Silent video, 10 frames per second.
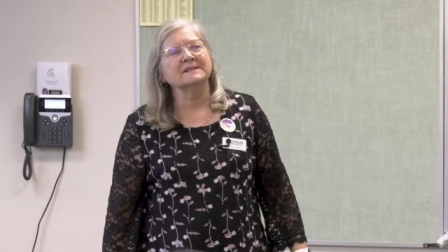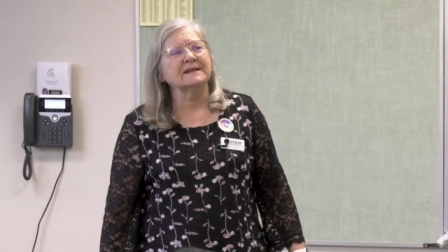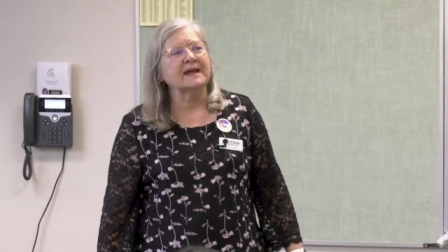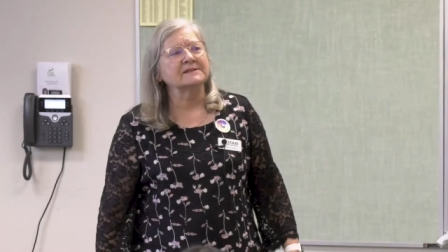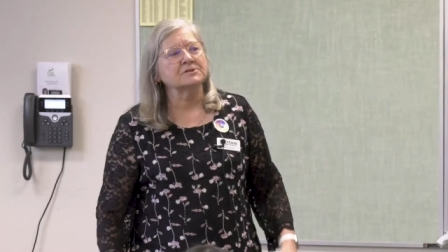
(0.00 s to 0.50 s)
to
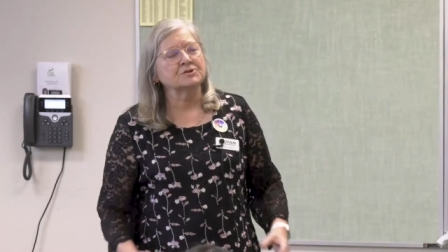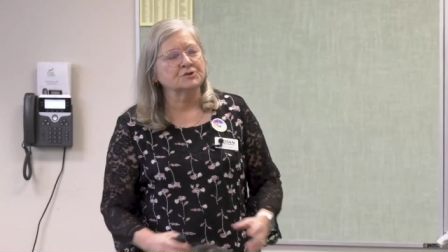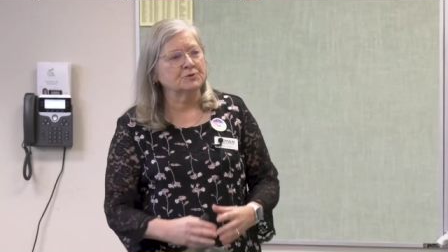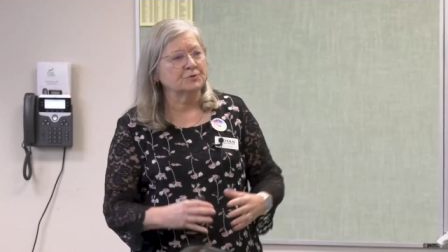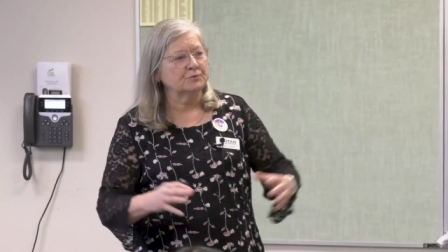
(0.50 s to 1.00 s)
get
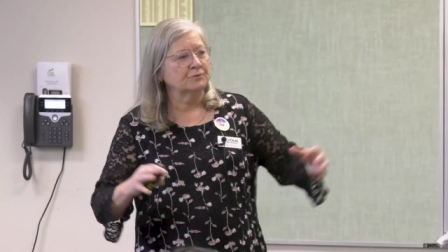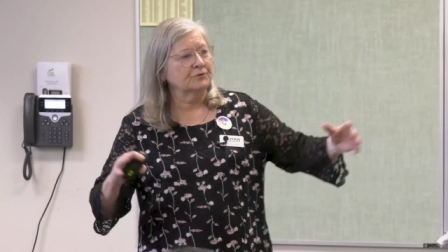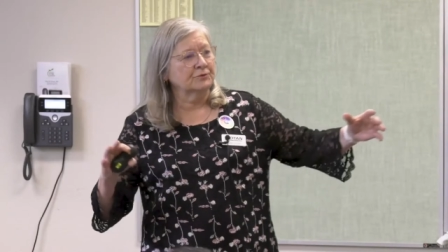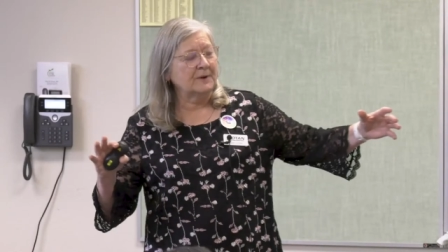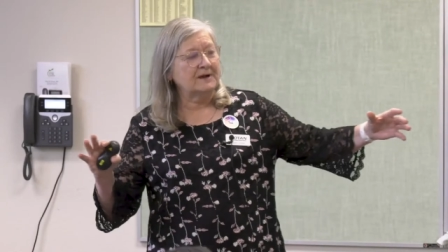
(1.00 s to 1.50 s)
to
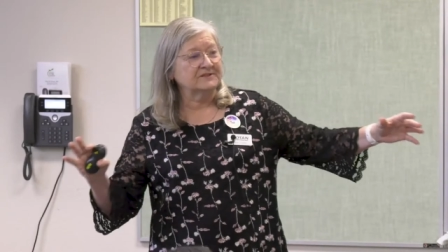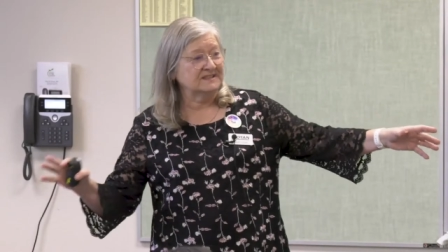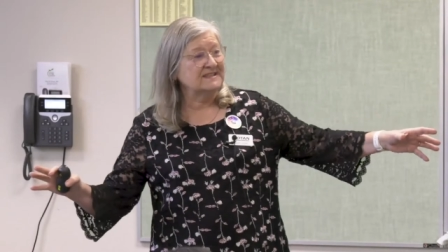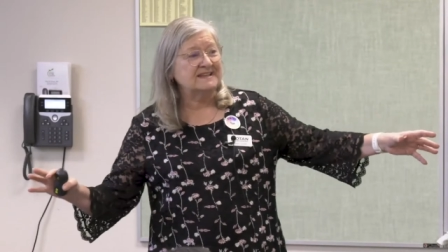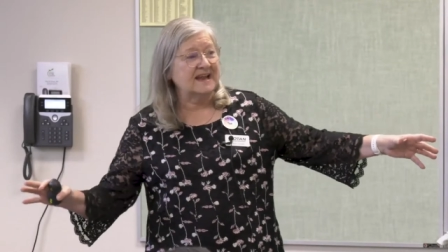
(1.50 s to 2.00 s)
throughout the
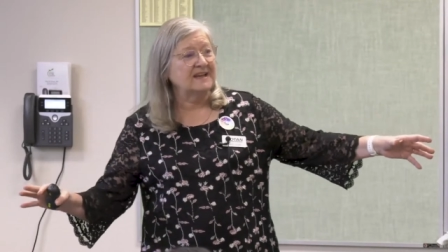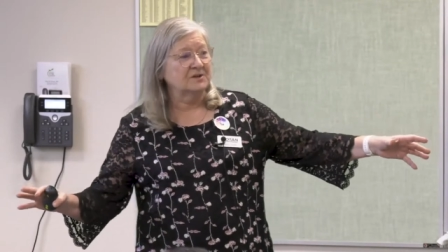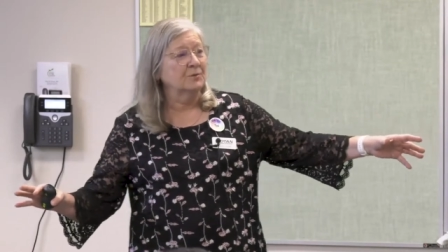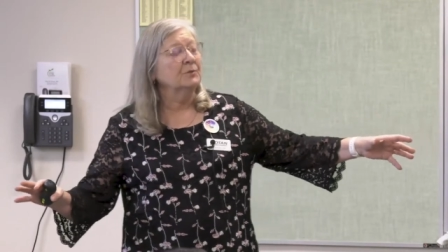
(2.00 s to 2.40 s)
state.